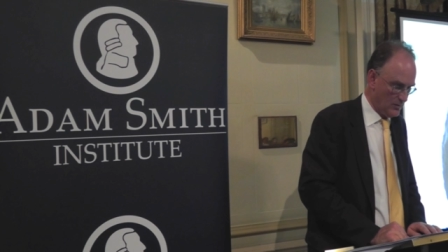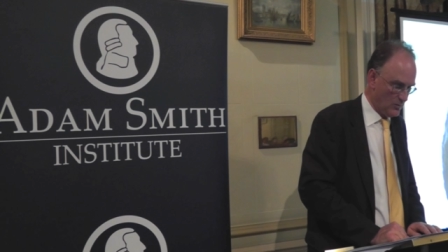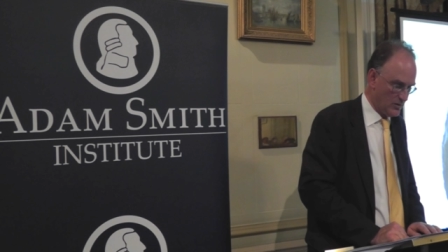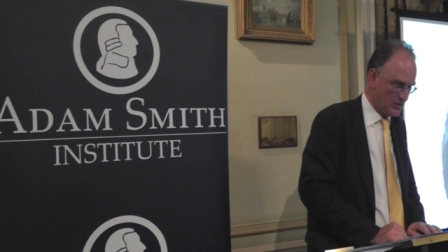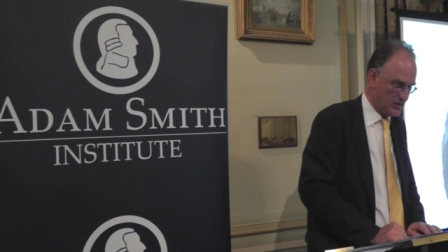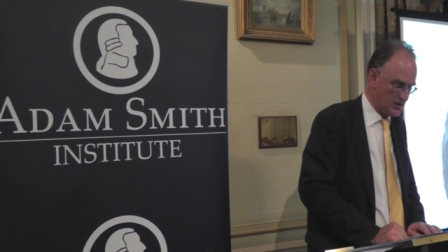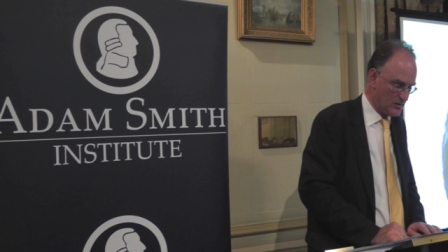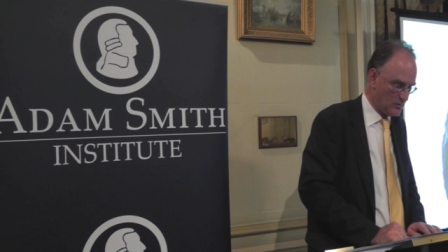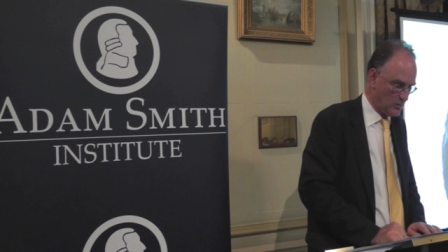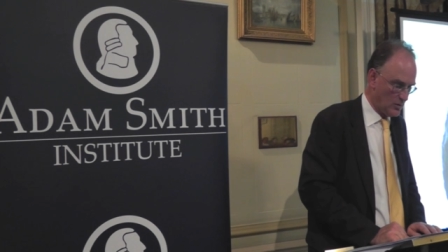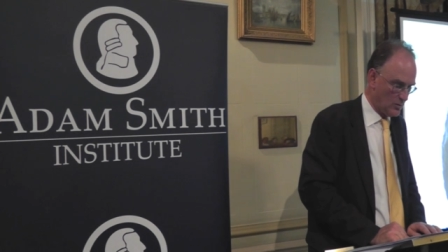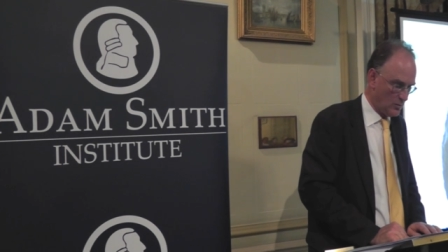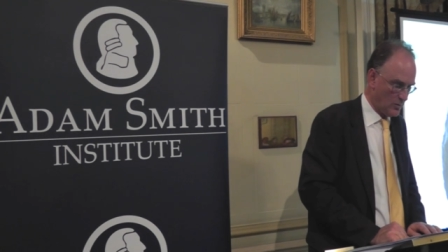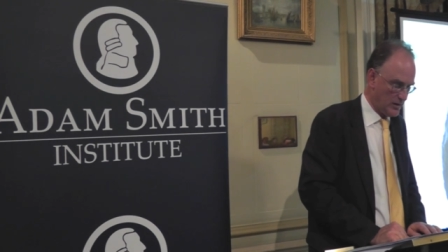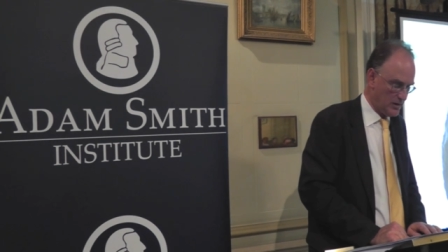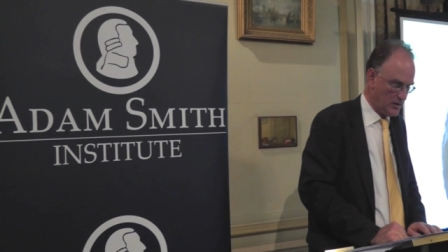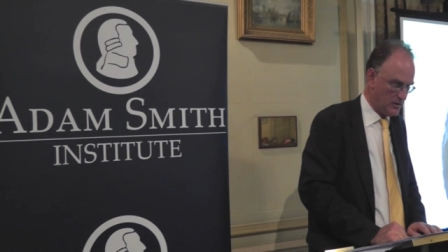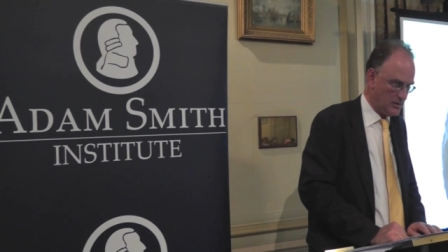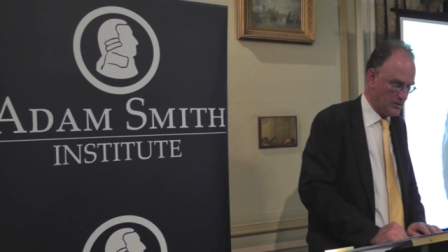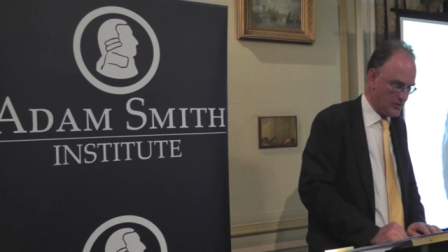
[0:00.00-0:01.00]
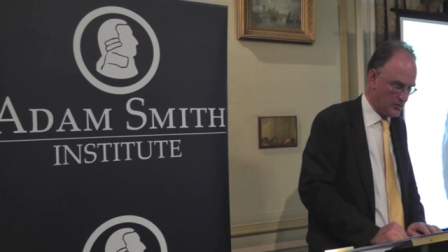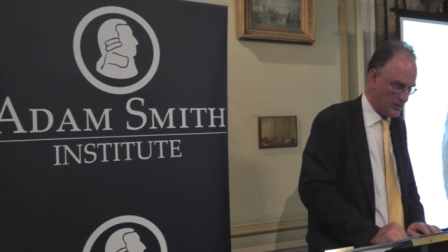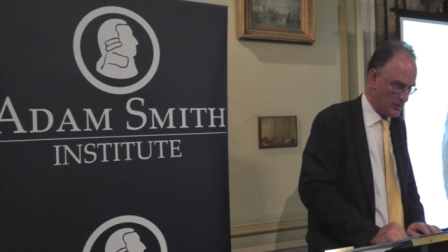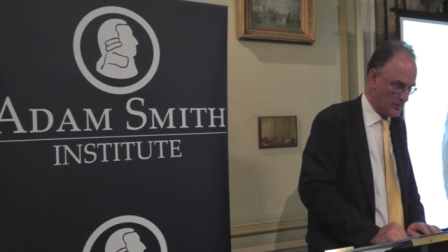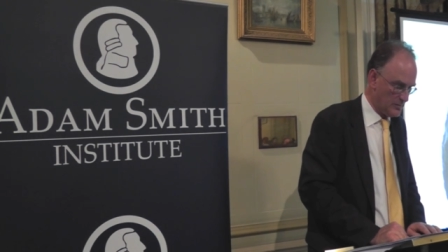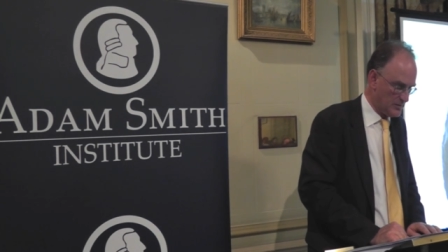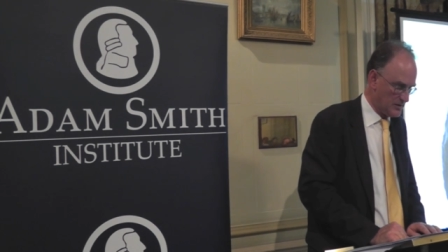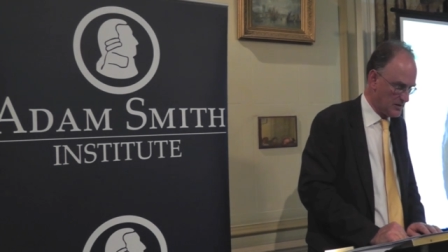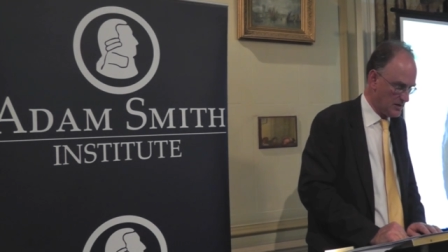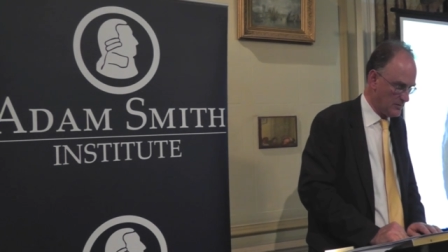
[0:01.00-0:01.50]
which is what we in
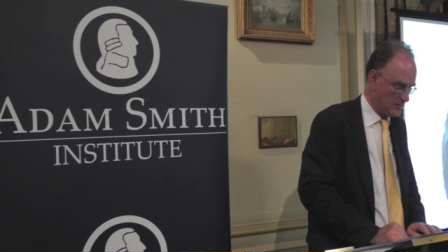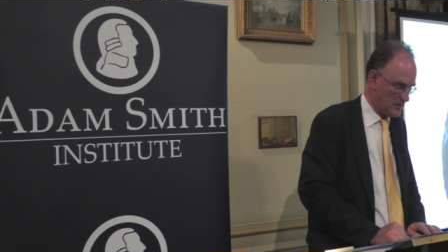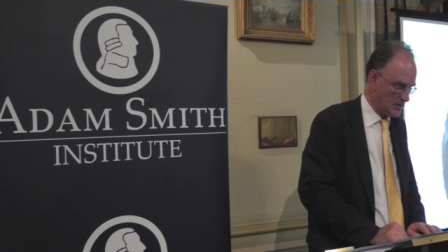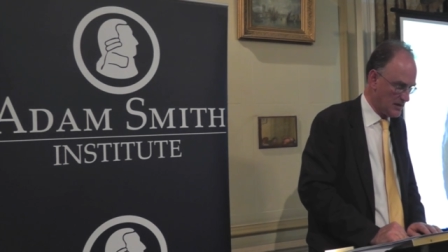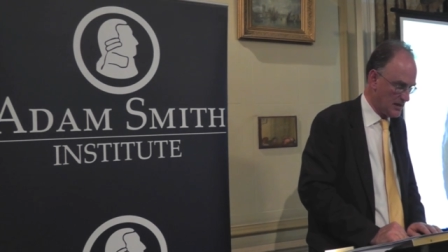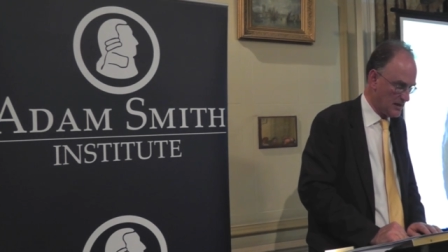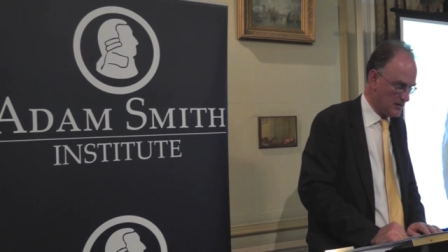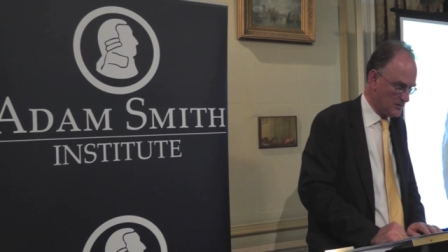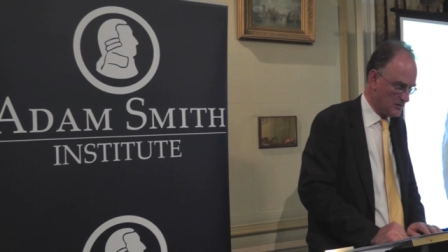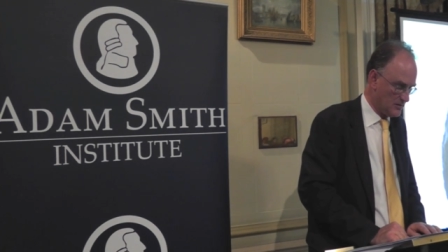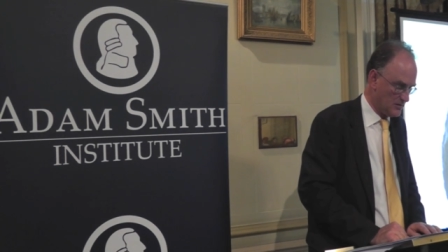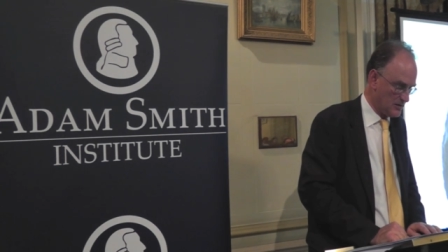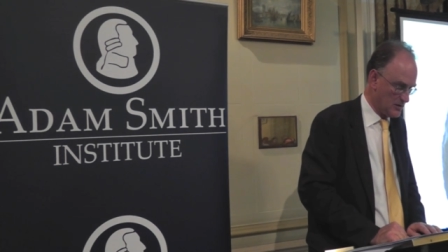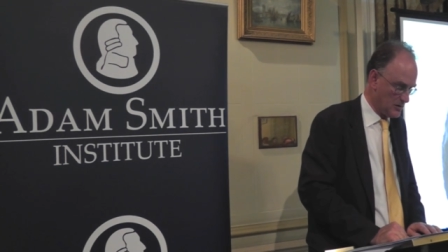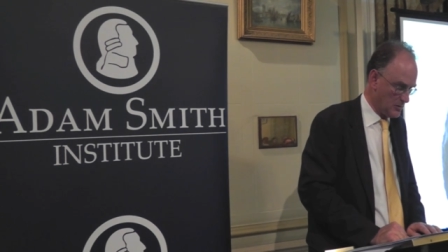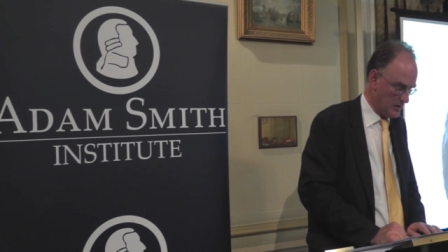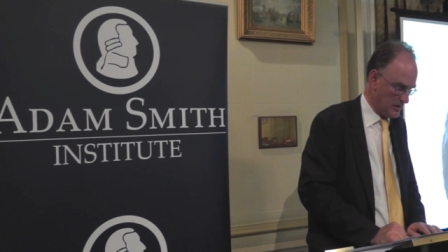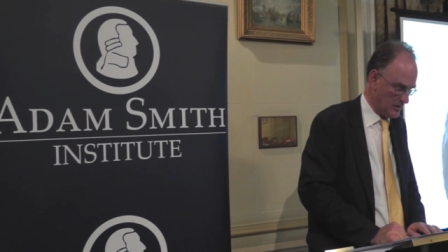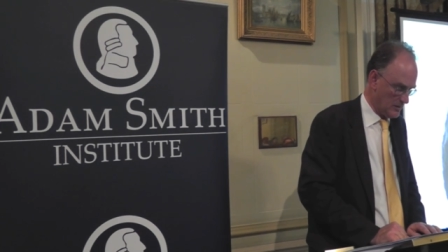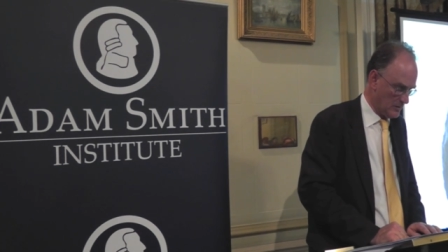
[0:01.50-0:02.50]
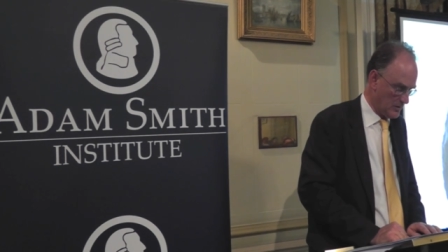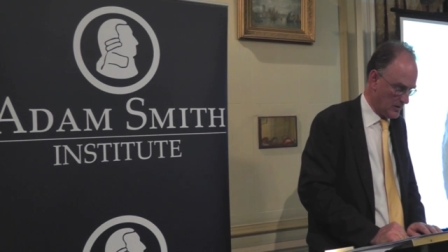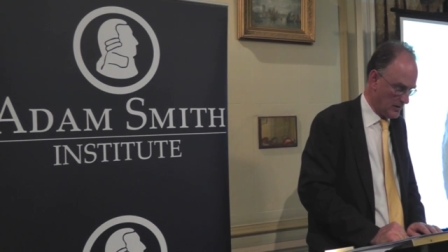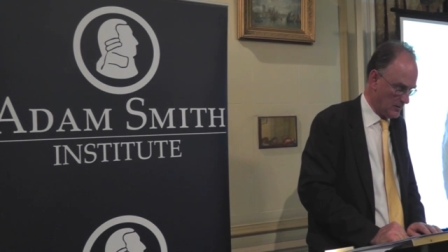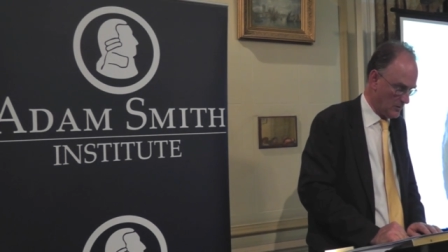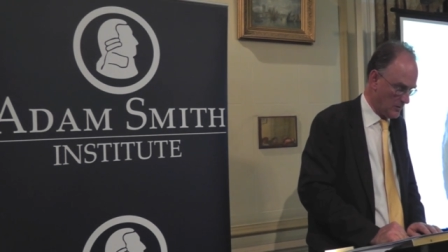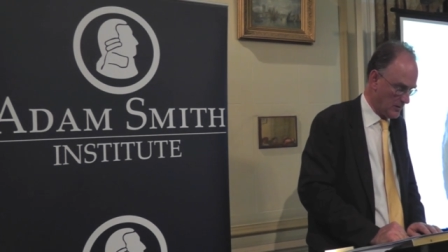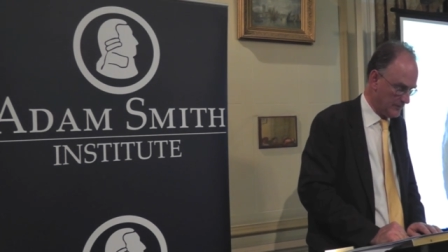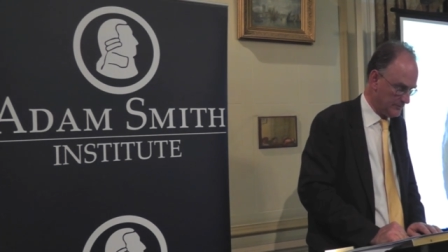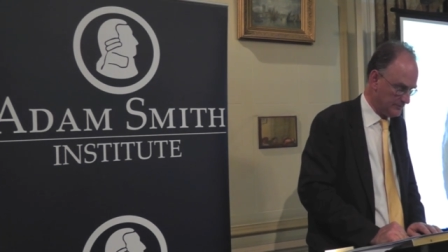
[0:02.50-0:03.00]
Europe seem intent on doing, by
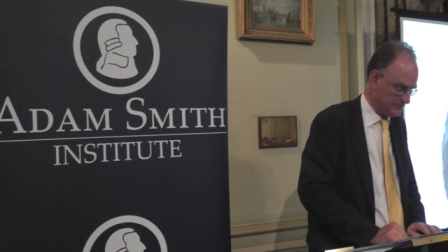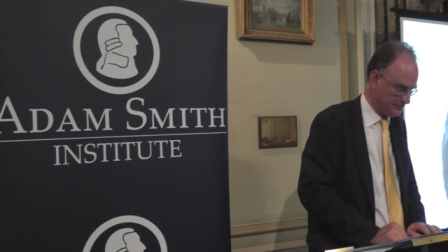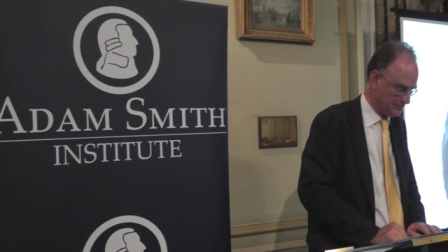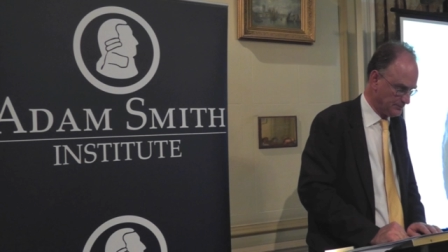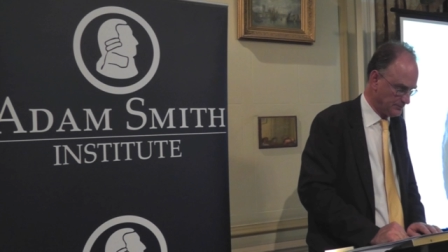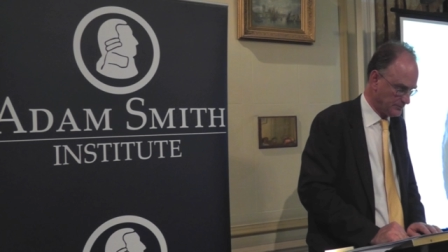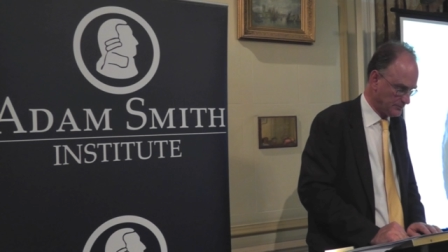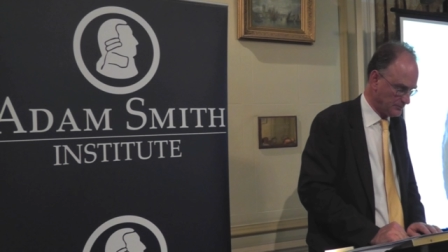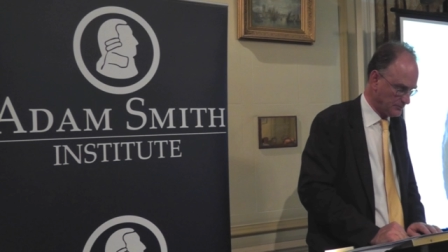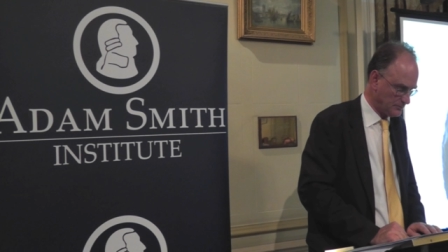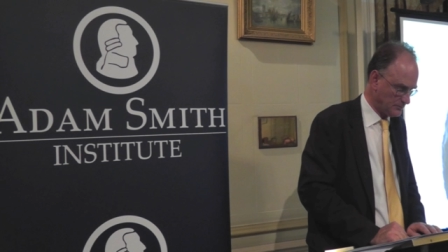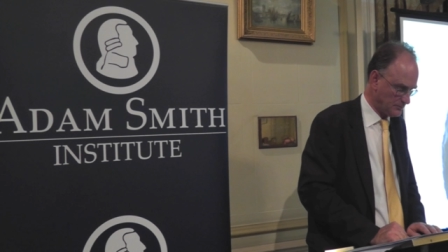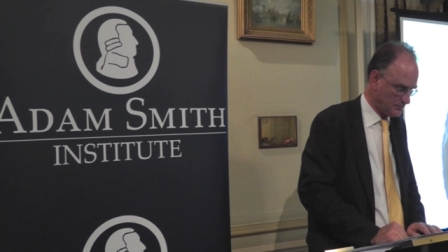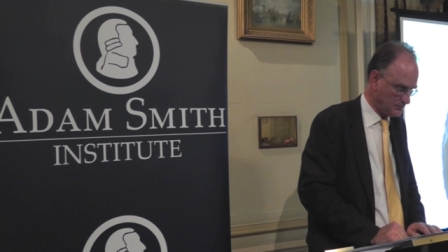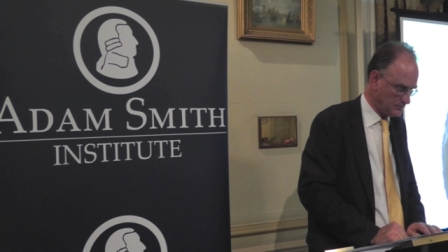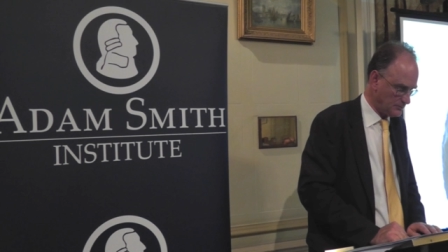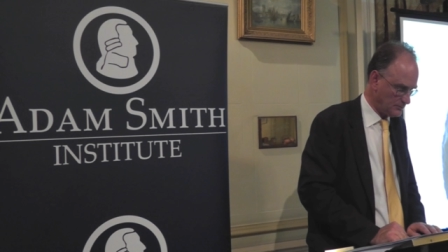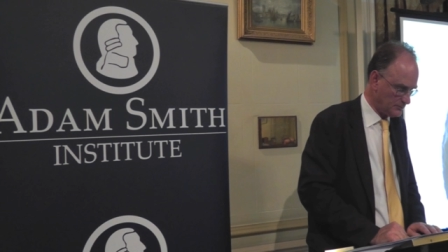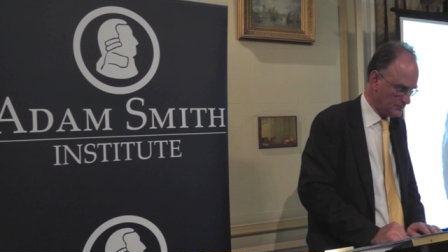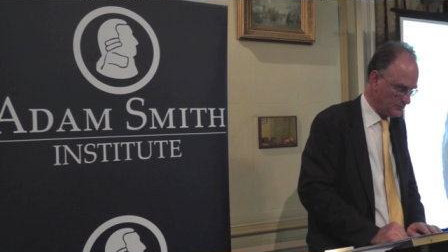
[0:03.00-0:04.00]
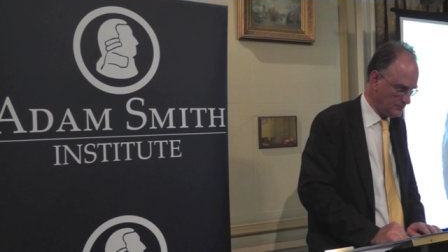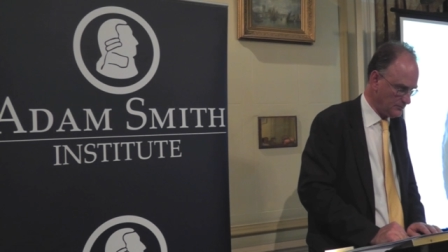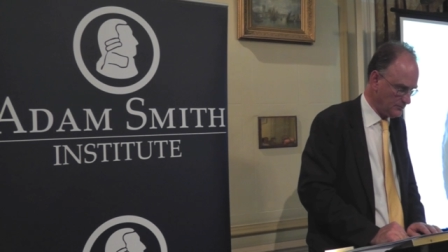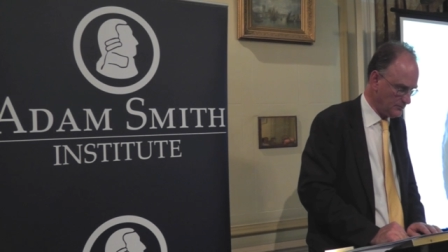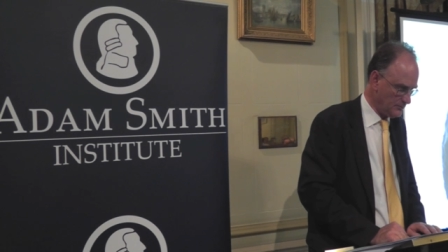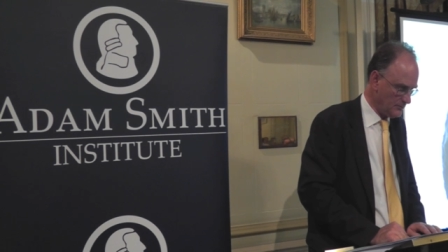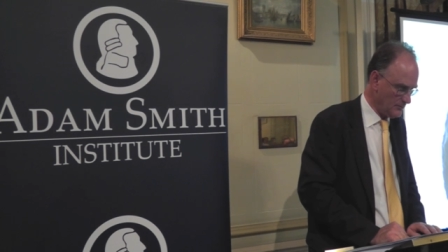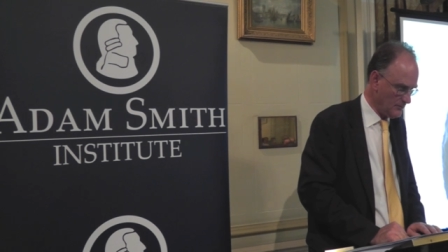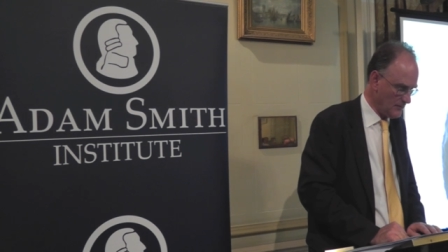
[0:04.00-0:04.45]
the way.